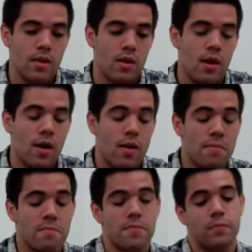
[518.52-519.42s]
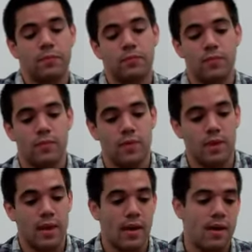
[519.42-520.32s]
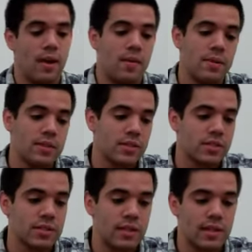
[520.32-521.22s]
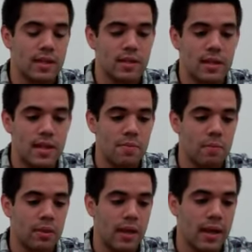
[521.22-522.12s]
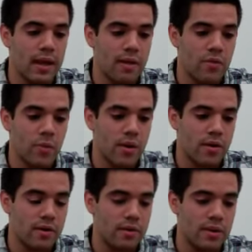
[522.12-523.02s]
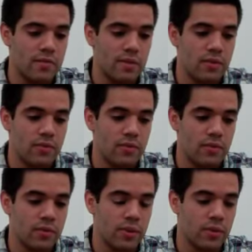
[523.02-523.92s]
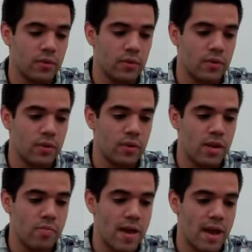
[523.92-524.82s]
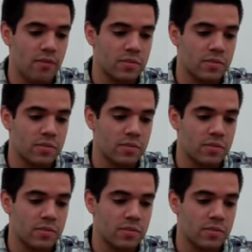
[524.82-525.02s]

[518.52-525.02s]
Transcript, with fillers: Um, yeah, I mean, just keep applying everywhere, and even if you know you don't hear back from